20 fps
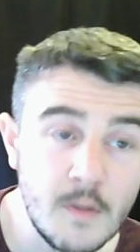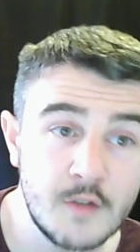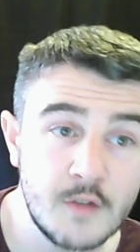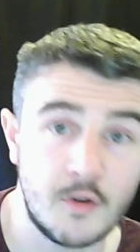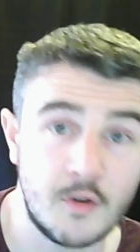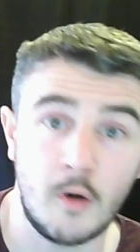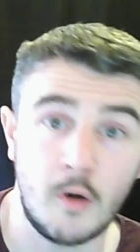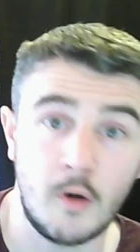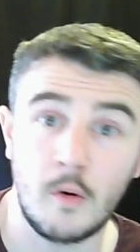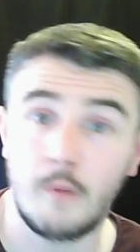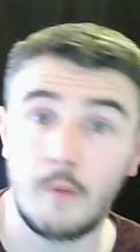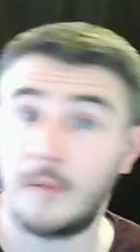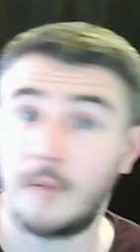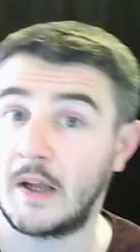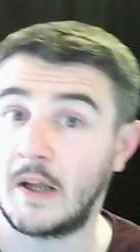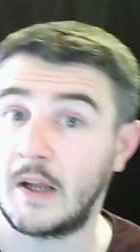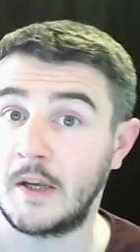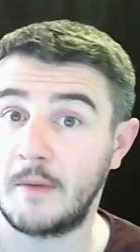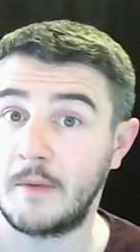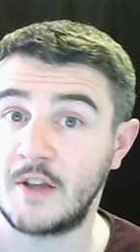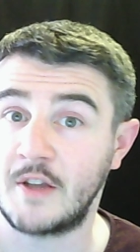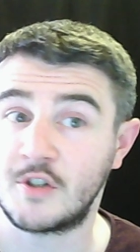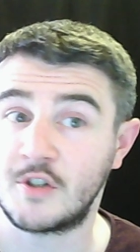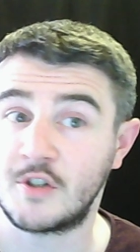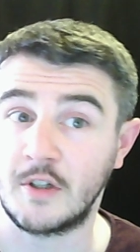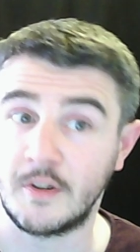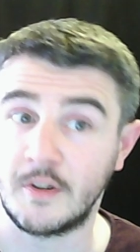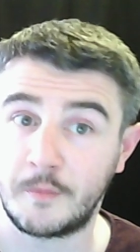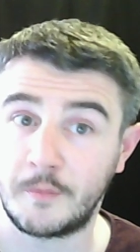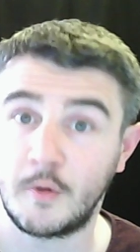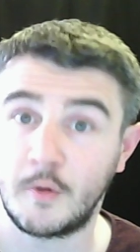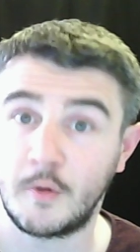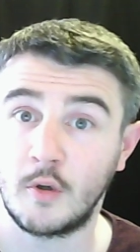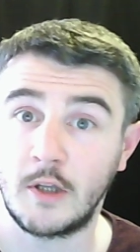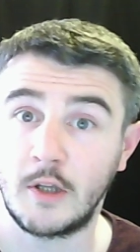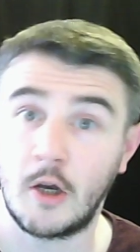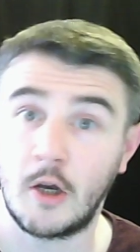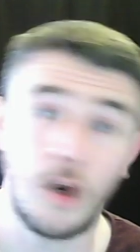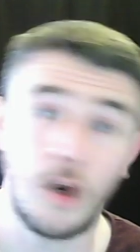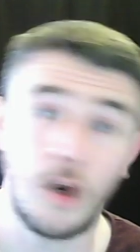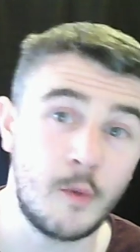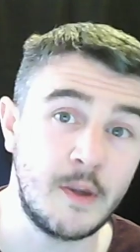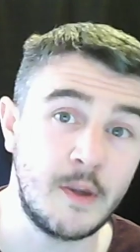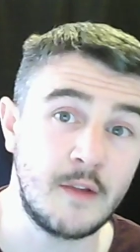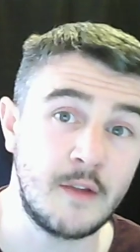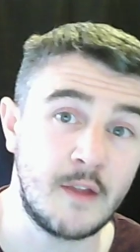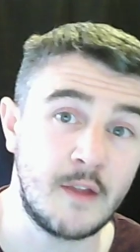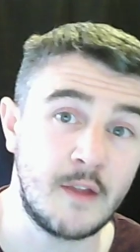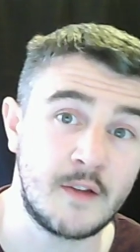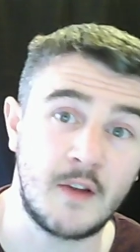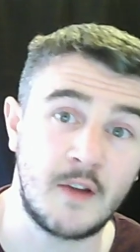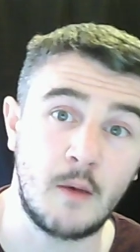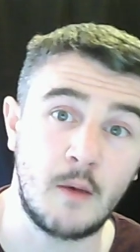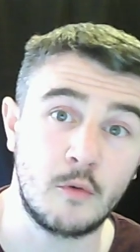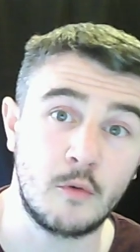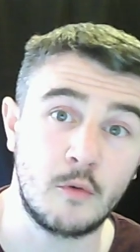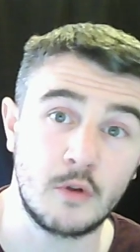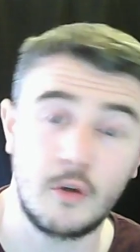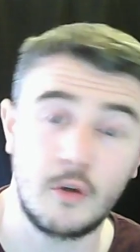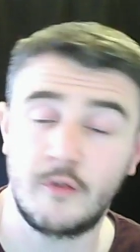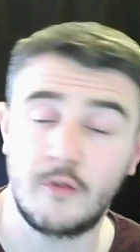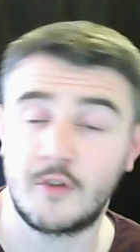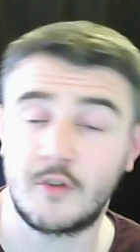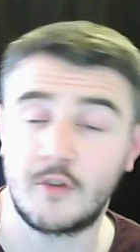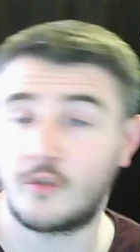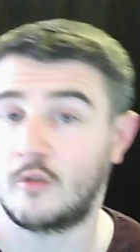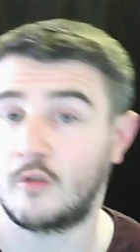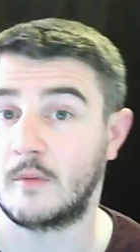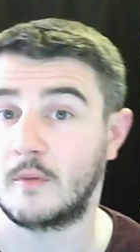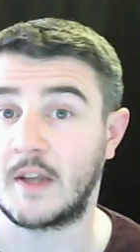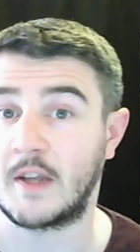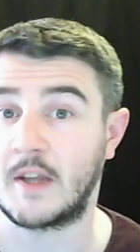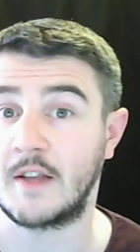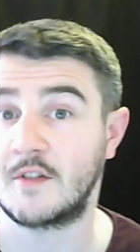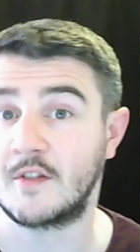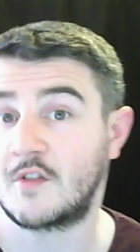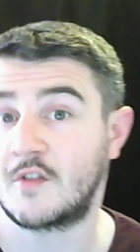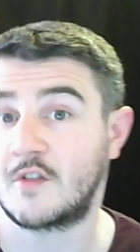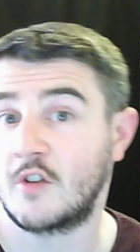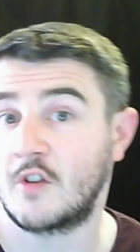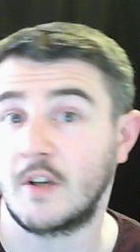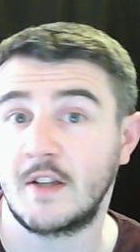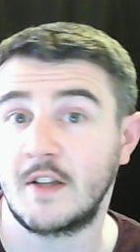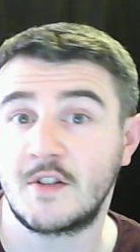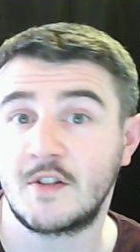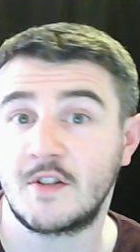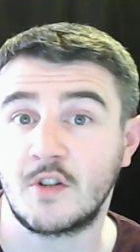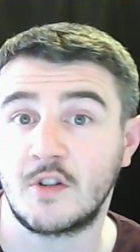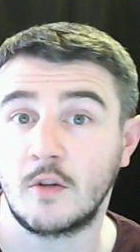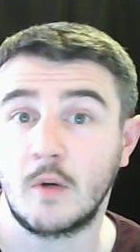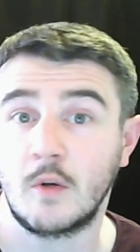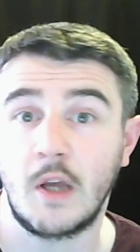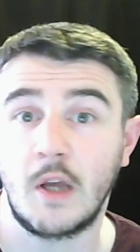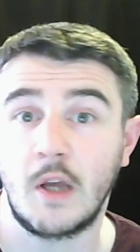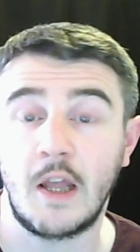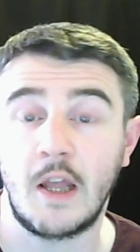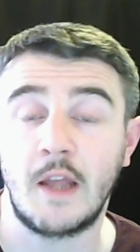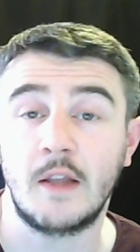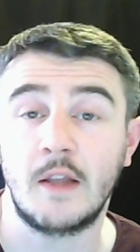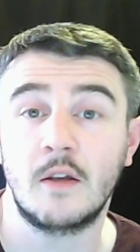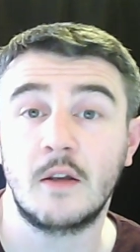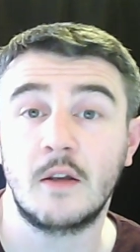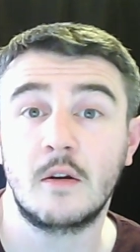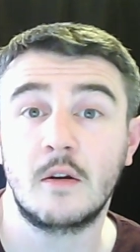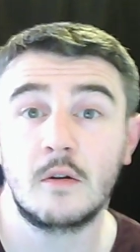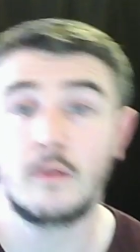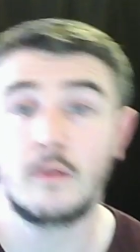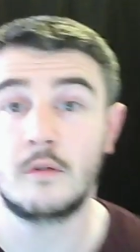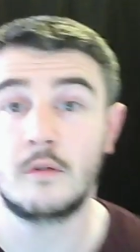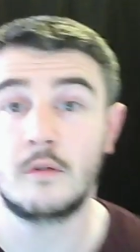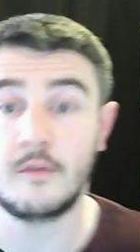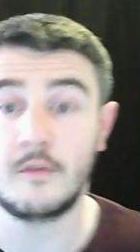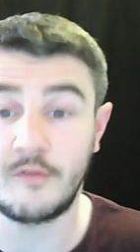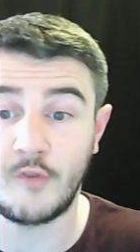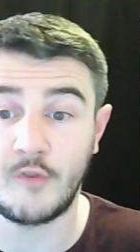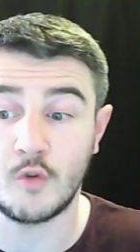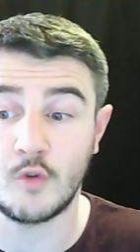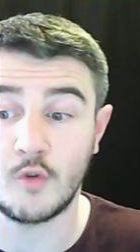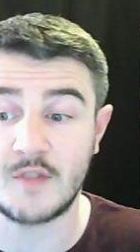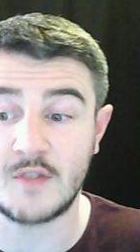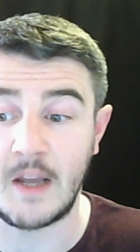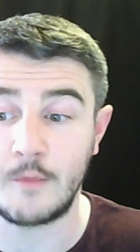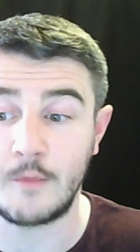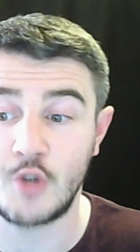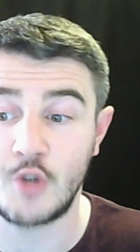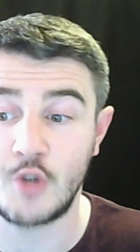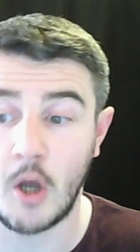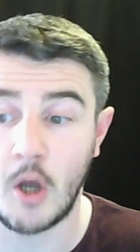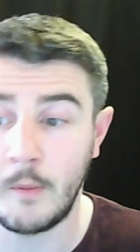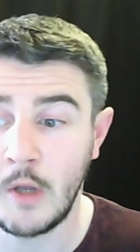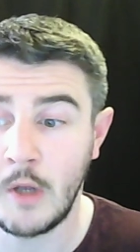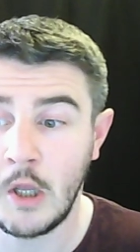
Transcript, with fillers: so my animation is purely a hobby that I would love at some day to turn into a full-time job.